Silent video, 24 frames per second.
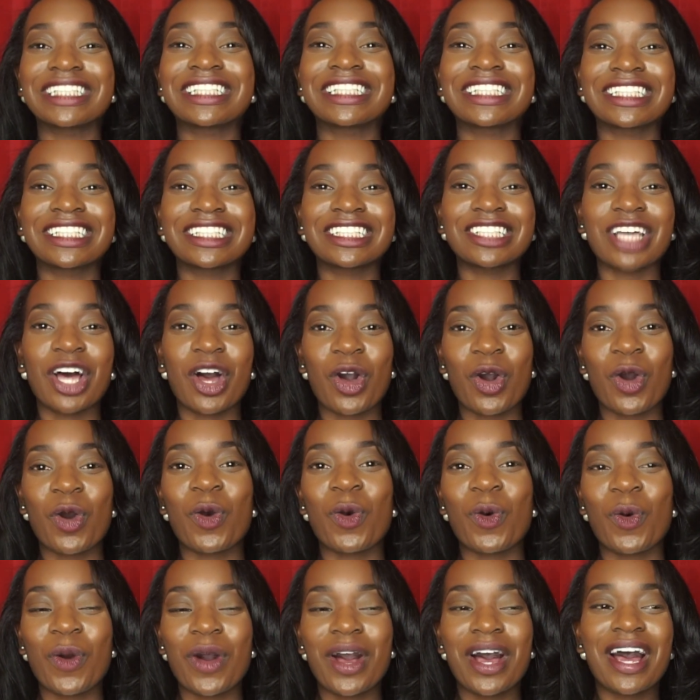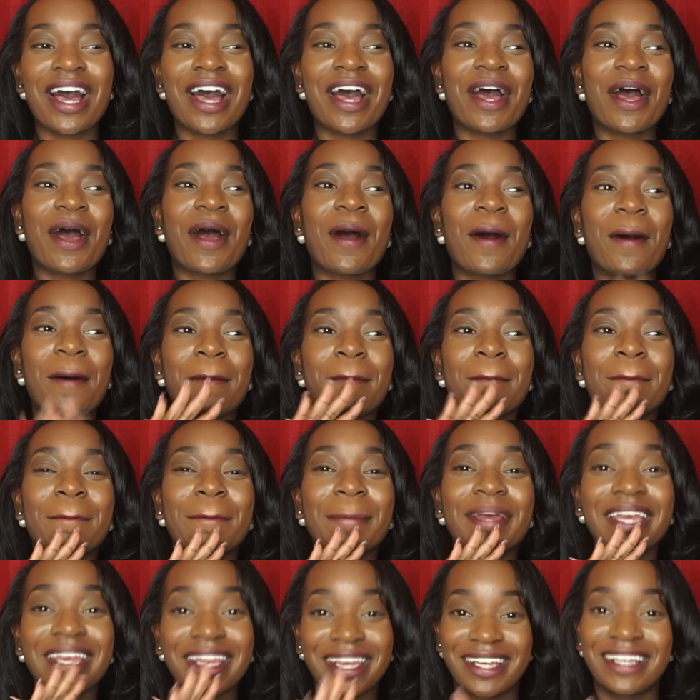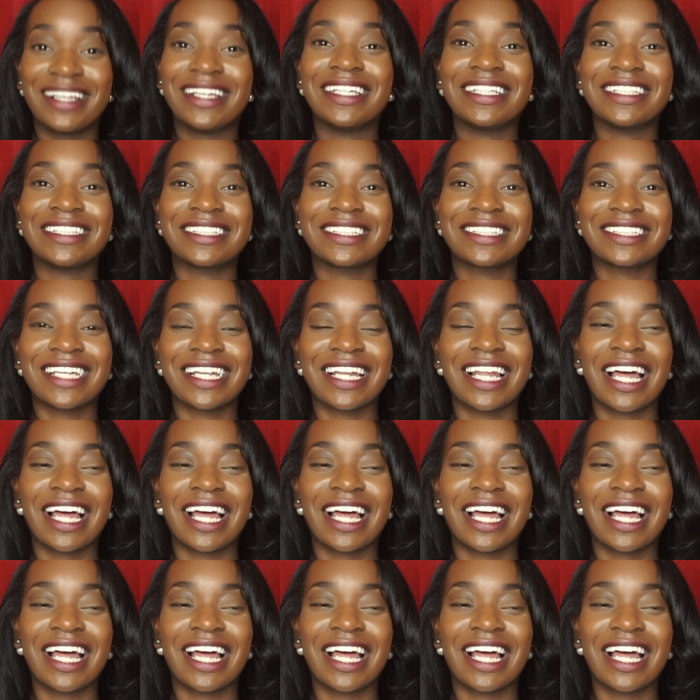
so pissed.